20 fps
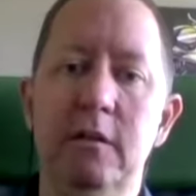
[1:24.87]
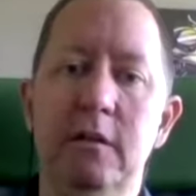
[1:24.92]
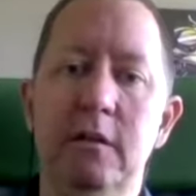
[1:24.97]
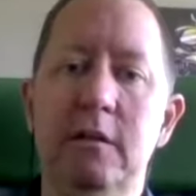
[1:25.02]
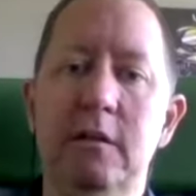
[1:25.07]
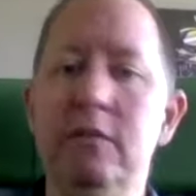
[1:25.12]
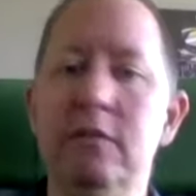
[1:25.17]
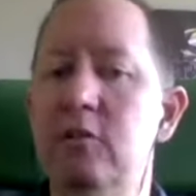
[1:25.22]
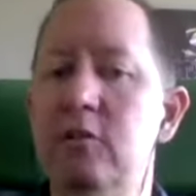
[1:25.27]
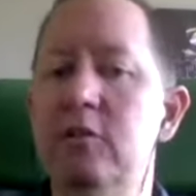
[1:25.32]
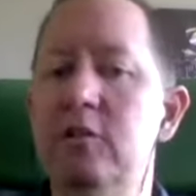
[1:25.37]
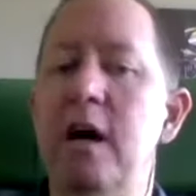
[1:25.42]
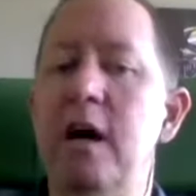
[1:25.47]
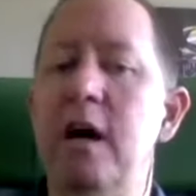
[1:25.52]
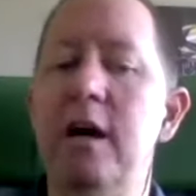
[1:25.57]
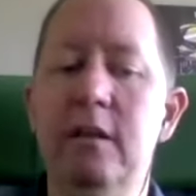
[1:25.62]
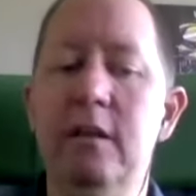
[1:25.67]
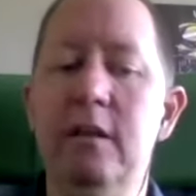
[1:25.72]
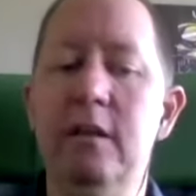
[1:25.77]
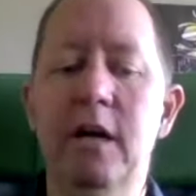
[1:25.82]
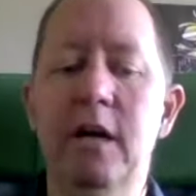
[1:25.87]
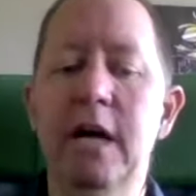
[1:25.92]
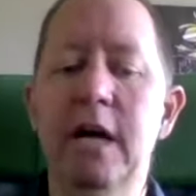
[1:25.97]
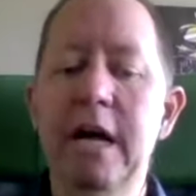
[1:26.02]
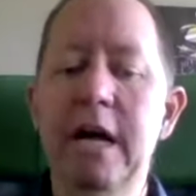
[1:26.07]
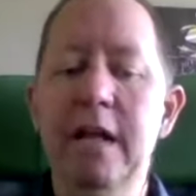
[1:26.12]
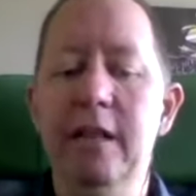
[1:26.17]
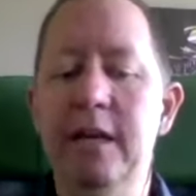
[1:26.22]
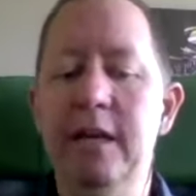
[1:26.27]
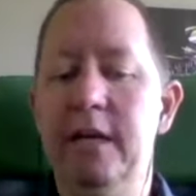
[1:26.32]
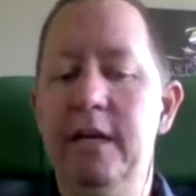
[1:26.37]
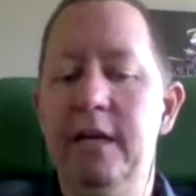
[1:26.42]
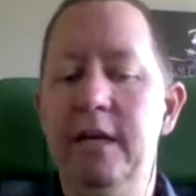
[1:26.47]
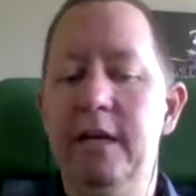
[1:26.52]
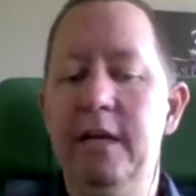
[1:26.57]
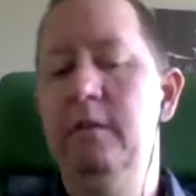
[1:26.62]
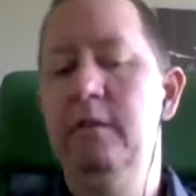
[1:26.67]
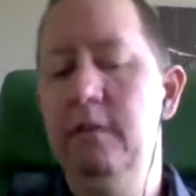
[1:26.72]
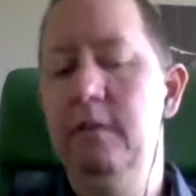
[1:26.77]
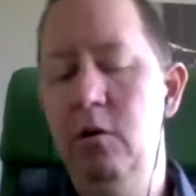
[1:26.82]
Because they're like
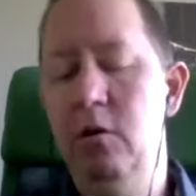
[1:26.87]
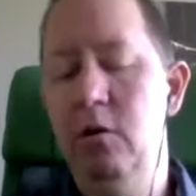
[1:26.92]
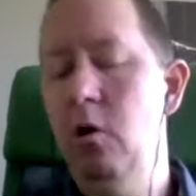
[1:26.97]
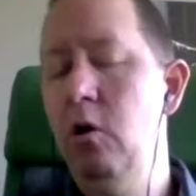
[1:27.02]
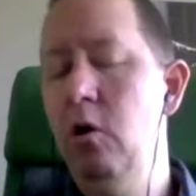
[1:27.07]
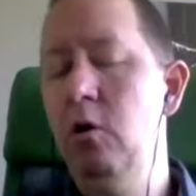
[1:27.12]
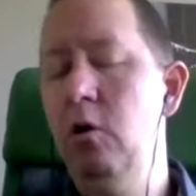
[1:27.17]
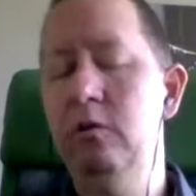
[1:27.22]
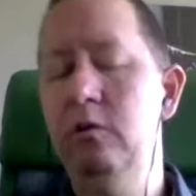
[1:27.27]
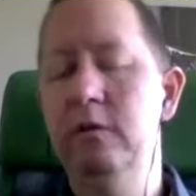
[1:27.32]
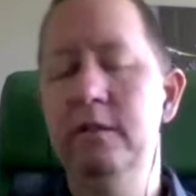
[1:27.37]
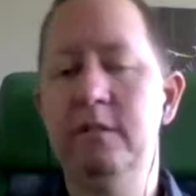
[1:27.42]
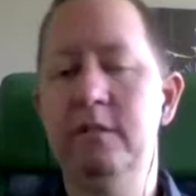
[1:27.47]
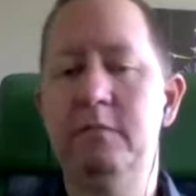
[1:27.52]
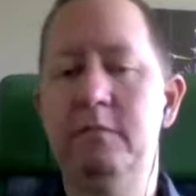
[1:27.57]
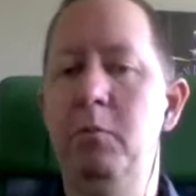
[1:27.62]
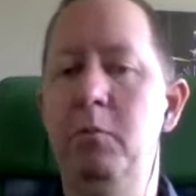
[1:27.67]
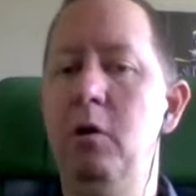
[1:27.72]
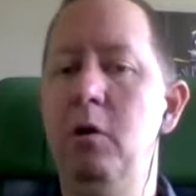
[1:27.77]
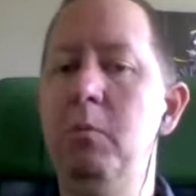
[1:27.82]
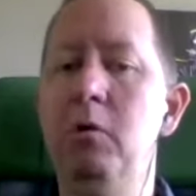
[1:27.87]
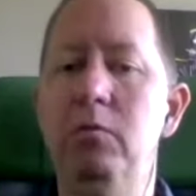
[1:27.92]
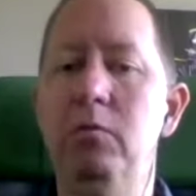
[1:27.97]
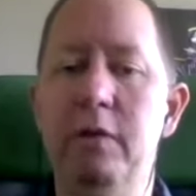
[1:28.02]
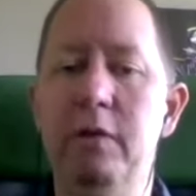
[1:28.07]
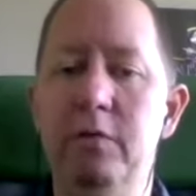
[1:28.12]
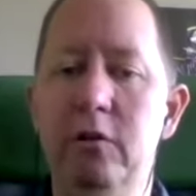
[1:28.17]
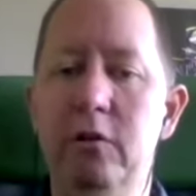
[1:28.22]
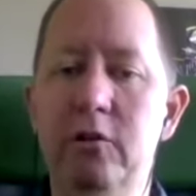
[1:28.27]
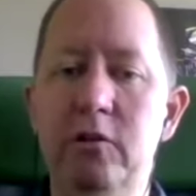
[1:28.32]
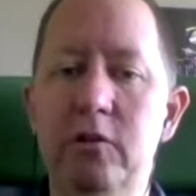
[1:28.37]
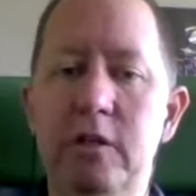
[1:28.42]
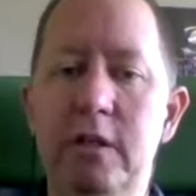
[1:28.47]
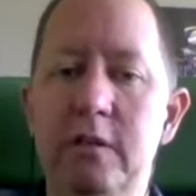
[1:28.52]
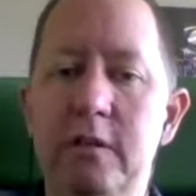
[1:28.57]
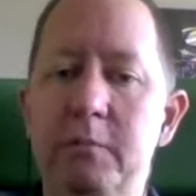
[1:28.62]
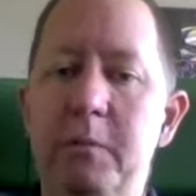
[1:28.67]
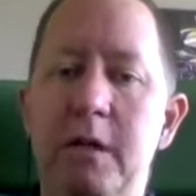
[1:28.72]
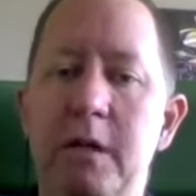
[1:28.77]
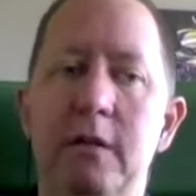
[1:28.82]
this mobile revolution
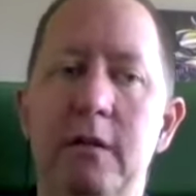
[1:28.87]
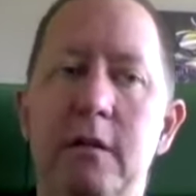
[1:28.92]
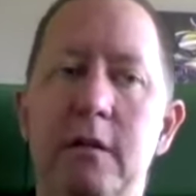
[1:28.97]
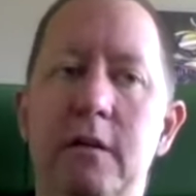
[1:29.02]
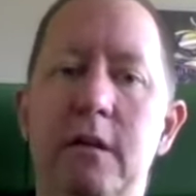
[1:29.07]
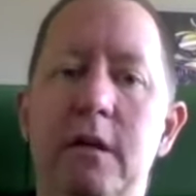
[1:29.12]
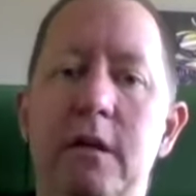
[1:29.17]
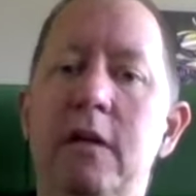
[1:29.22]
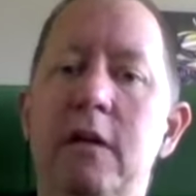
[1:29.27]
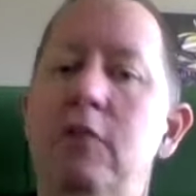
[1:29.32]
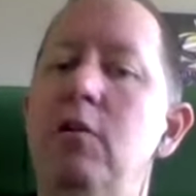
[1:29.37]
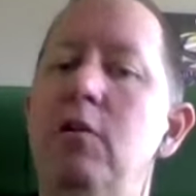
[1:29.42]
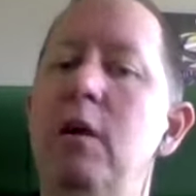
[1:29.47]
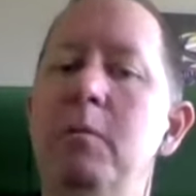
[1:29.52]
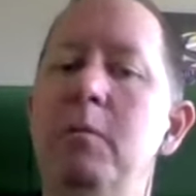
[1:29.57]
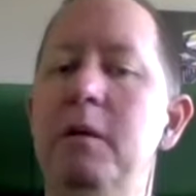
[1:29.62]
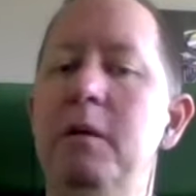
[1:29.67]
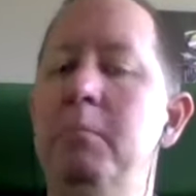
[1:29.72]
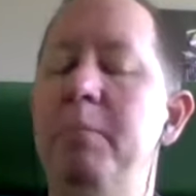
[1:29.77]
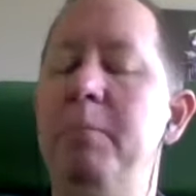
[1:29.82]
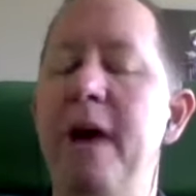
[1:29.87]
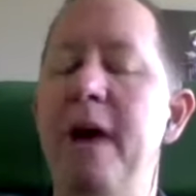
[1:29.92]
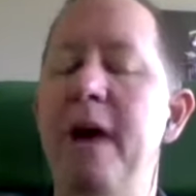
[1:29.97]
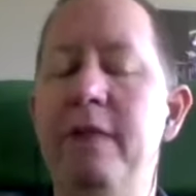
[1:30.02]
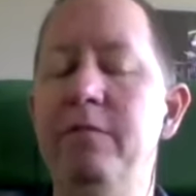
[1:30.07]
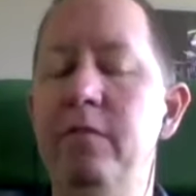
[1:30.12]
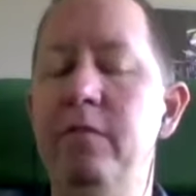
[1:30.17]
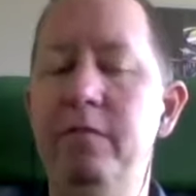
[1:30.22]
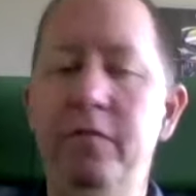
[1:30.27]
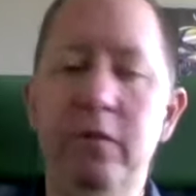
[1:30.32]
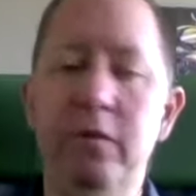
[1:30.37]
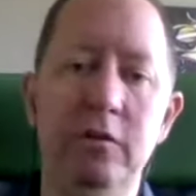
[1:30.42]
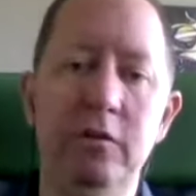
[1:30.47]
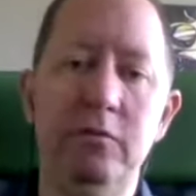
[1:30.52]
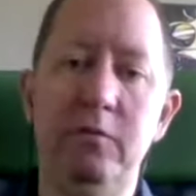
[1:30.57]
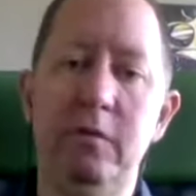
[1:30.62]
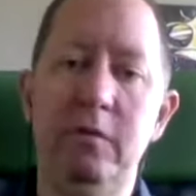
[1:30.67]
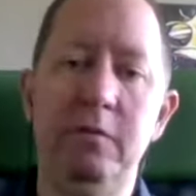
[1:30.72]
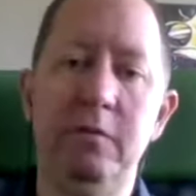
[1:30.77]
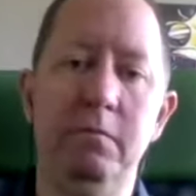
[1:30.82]
has been incredibly impactful for those